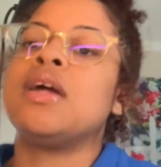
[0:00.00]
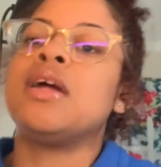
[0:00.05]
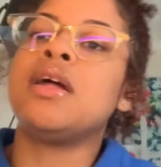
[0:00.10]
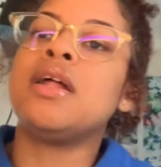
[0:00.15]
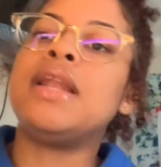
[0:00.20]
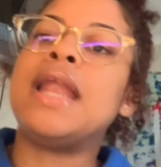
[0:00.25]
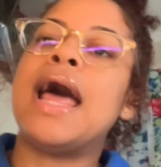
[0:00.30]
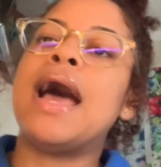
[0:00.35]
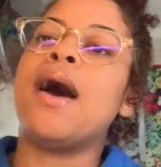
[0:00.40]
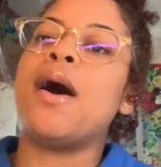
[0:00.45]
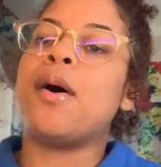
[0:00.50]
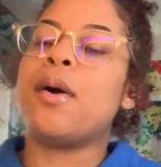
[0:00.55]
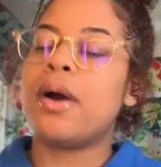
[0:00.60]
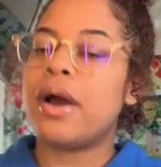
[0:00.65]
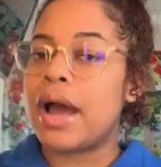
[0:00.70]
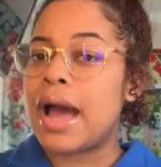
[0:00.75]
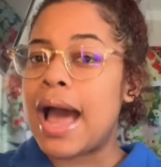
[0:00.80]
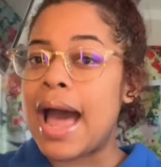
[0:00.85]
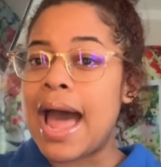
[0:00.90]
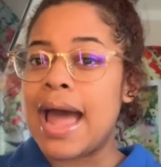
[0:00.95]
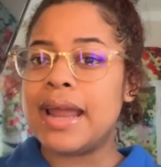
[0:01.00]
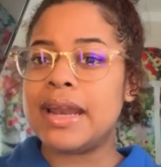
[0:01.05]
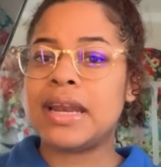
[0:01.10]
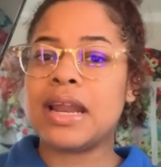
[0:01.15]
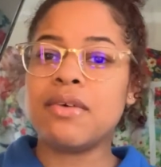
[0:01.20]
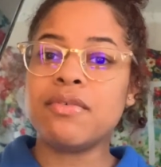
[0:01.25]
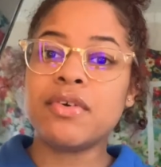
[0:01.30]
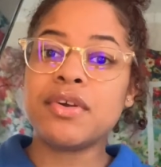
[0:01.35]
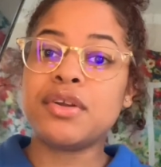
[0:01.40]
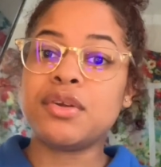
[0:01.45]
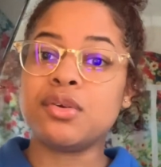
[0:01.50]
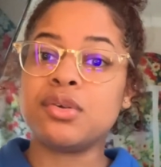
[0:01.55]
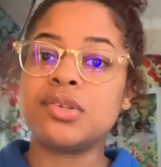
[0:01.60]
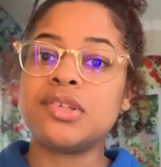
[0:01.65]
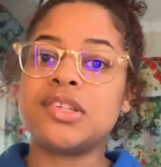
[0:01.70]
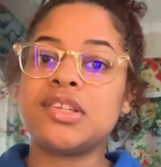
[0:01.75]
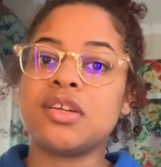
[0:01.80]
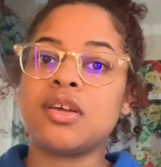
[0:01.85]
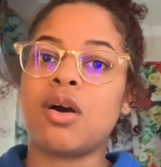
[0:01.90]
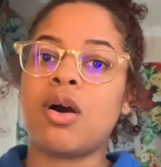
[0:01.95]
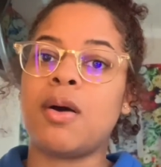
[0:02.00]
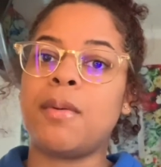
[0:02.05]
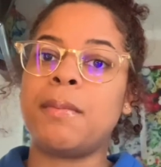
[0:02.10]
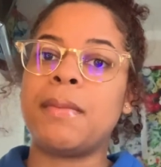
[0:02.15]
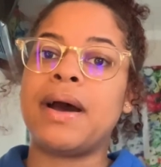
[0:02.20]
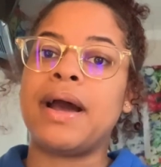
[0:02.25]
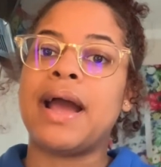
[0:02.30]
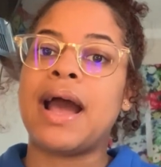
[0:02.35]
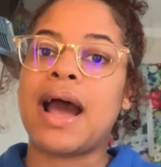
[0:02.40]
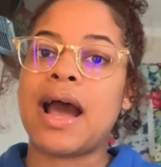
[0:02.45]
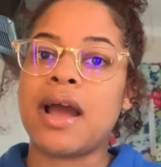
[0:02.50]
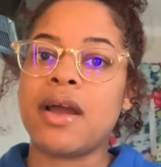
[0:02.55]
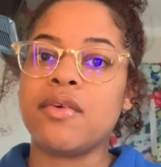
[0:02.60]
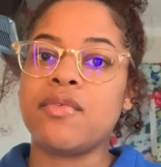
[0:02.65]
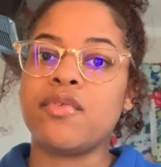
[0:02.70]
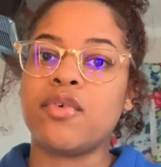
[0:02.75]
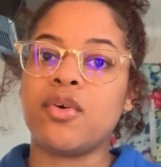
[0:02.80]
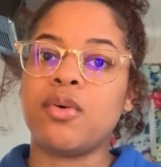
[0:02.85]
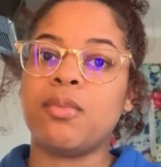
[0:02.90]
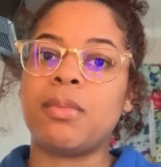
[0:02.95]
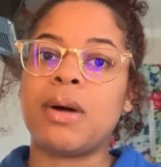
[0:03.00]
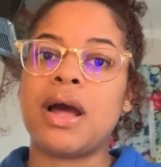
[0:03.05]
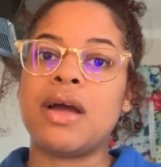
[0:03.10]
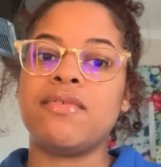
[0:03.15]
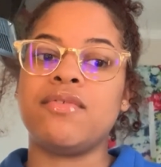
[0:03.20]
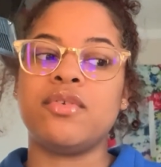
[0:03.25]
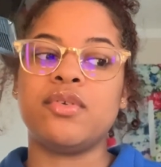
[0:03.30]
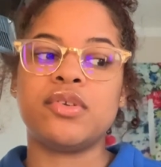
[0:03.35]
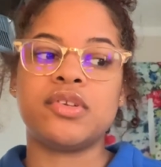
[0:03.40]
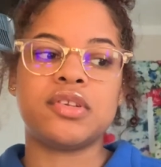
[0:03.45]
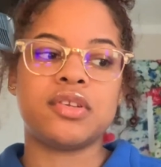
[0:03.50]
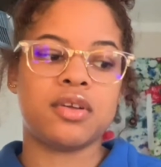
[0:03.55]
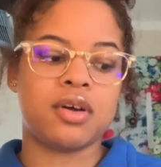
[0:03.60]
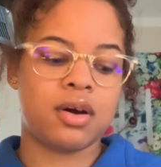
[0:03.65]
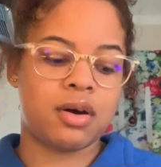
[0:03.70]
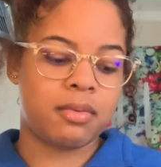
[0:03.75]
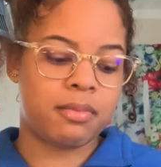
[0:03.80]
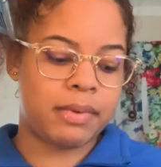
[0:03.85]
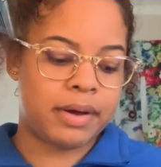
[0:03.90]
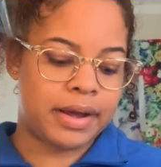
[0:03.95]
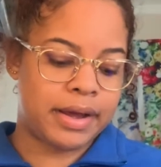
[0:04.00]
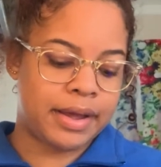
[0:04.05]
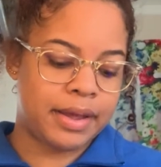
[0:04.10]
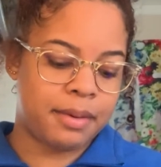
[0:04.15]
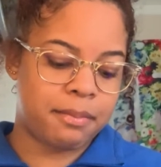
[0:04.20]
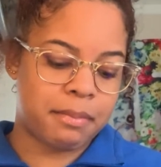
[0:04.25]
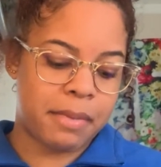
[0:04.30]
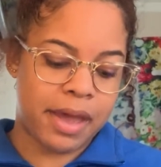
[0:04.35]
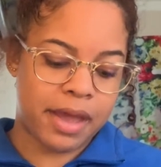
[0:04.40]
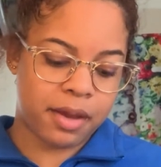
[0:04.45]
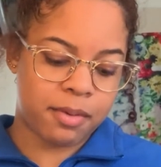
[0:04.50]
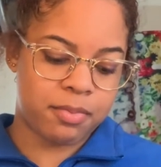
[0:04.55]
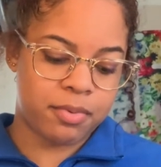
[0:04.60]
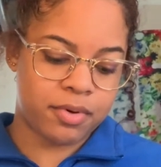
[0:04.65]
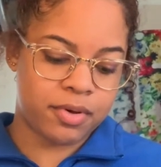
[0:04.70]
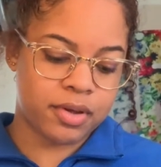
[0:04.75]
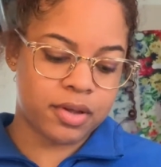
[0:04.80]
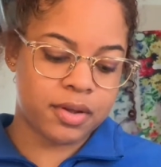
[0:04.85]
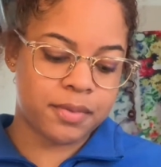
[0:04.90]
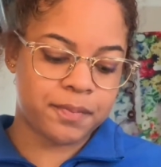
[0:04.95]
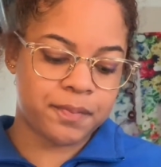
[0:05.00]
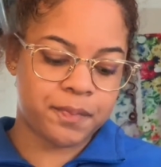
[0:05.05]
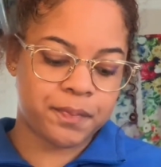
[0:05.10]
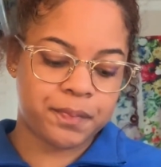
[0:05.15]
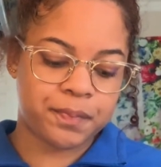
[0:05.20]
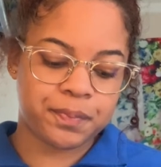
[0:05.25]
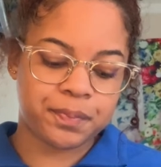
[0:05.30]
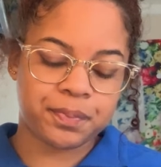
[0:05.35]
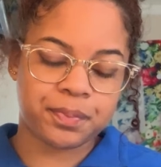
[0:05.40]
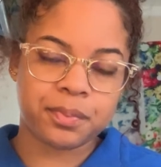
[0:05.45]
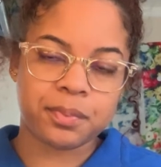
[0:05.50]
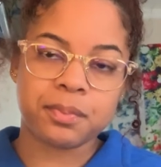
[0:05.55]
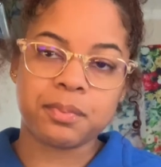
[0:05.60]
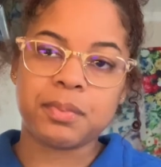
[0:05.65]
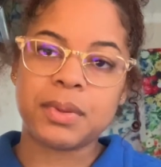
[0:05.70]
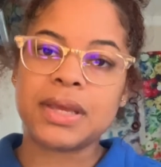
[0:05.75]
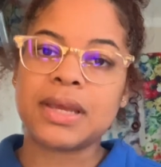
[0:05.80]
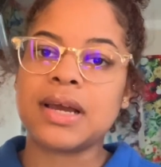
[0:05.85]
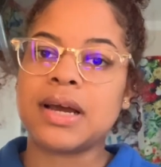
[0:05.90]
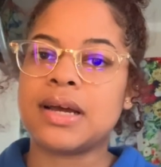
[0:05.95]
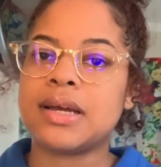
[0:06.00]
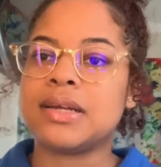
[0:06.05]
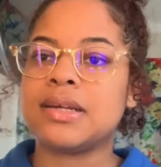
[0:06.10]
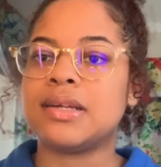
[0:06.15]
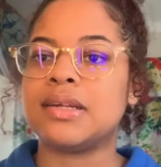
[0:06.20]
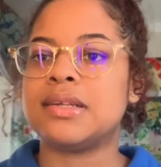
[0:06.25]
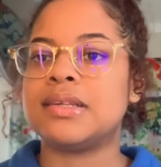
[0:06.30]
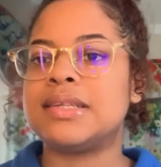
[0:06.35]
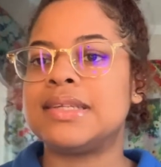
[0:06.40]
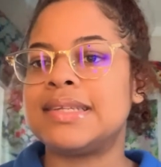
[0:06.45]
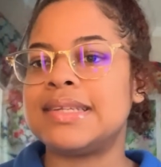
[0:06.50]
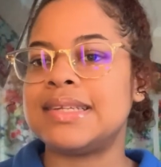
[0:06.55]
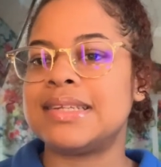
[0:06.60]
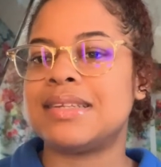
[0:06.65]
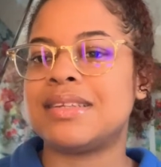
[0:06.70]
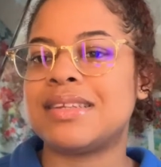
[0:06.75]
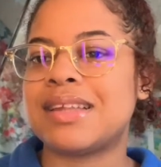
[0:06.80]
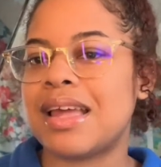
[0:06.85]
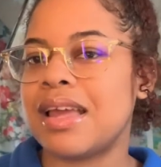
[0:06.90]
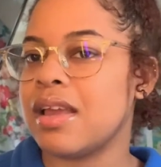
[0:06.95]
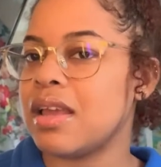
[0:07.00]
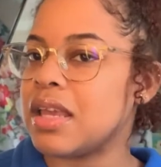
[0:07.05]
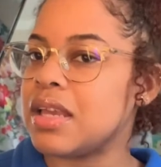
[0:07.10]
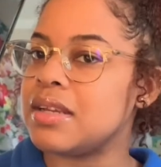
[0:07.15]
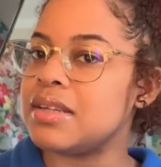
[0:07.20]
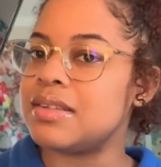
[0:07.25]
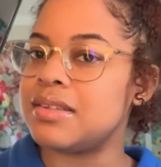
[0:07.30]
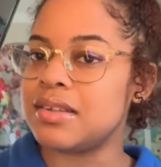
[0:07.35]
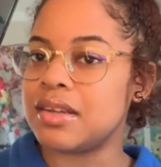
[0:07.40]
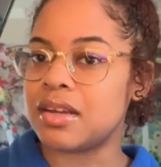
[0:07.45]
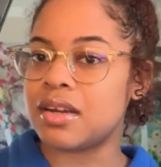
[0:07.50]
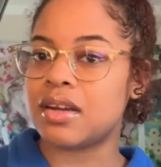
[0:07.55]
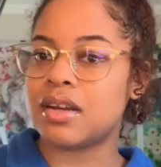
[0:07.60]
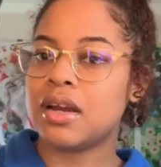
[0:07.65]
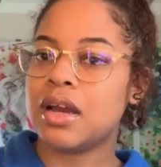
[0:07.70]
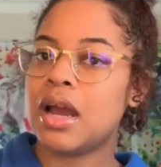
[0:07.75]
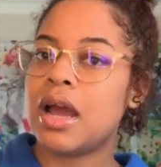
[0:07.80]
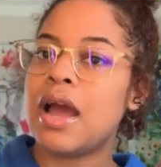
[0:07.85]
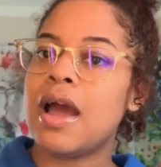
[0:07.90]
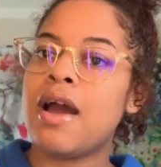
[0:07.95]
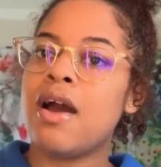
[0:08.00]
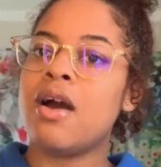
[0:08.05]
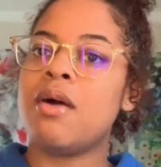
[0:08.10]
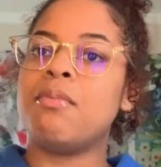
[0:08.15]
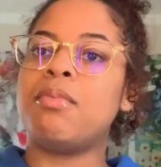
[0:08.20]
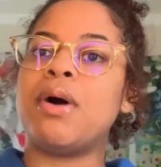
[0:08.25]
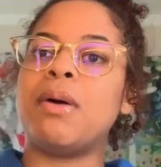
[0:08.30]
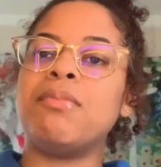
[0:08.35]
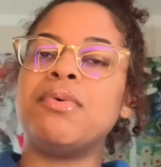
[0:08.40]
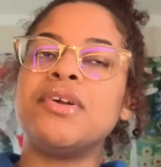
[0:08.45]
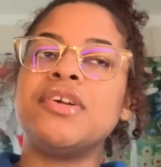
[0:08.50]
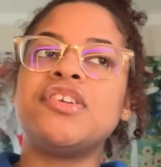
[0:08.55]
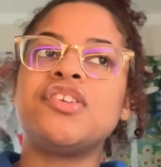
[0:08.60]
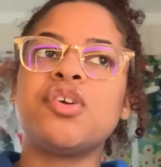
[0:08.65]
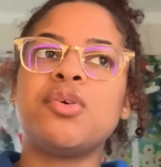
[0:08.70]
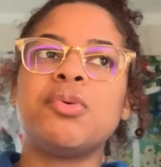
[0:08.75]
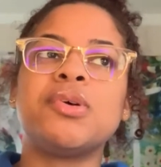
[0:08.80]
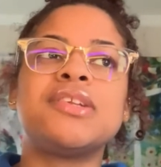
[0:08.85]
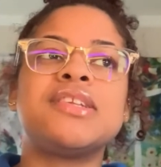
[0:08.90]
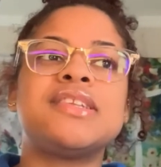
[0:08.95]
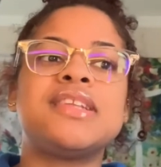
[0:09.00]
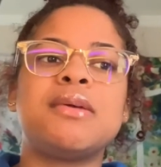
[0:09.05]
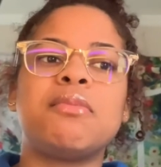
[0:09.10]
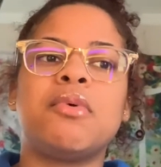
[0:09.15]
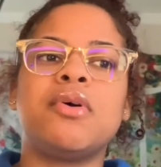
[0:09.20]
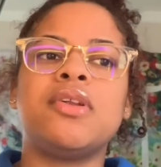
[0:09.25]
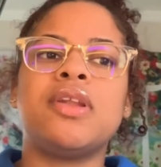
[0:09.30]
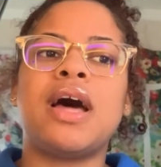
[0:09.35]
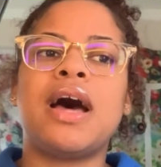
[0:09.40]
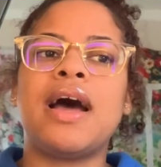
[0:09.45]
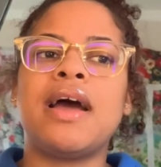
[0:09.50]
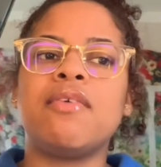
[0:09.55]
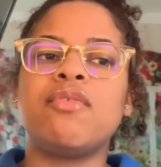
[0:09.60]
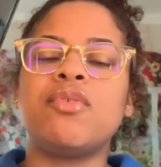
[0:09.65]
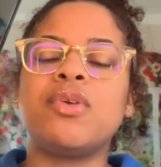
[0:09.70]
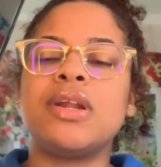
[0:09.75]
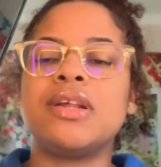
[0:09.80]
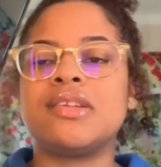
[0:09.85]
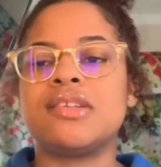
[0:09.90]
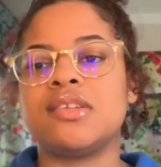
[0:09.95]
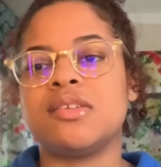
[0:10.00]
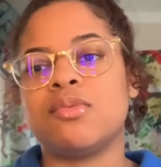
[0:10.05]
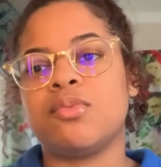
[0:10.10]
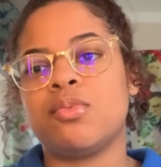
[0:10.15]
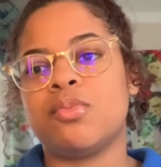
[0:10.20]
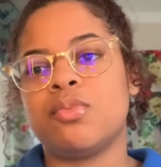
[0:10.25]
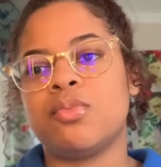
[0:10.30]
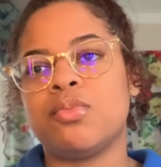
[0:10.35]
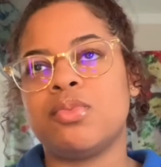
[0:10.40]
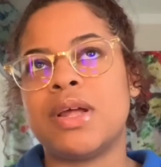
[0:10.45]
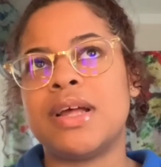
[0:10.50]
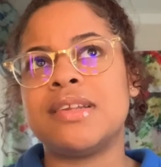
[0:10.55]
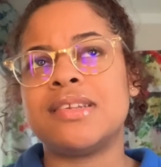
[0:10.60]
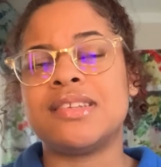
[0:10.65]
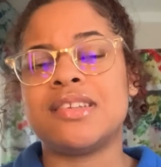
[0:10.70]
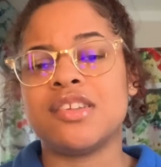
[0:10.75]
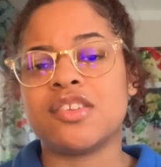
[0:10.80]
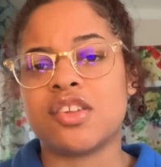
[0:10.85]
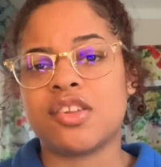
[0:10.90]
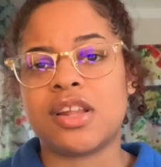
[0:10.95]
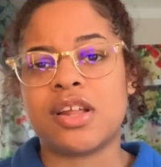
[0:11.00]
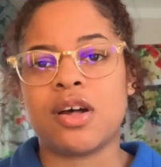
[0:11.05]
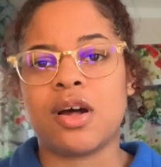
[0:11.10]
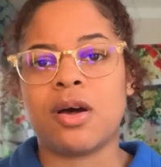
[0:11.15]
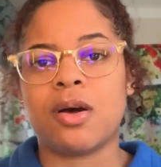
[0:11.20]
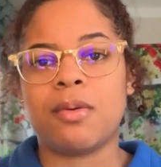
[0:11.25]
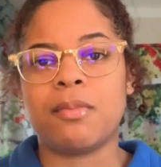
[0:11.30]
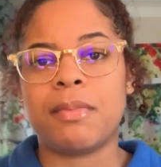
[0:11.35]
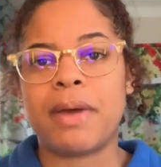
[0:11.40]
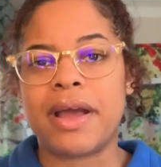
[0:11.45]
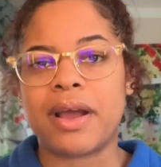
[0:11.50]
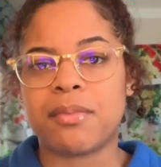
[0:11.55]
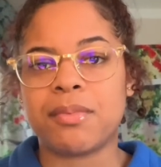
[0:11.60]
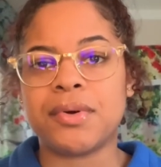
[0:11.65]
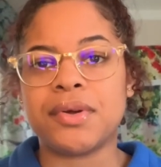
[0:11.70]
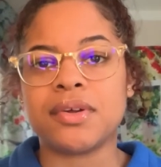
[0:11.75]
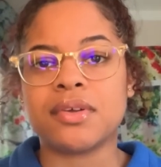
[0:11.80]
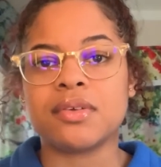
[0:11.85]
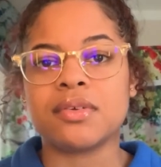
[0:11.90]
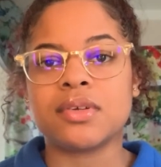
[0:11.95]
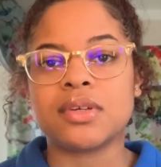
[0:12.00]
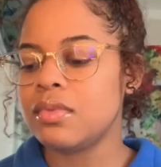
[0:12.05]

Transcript: Now, I never used it on my iPhone, but I've used it on my MacBook because it's easier. But I'm pretty sure it works the same on the iPhone as it does on the MacBook.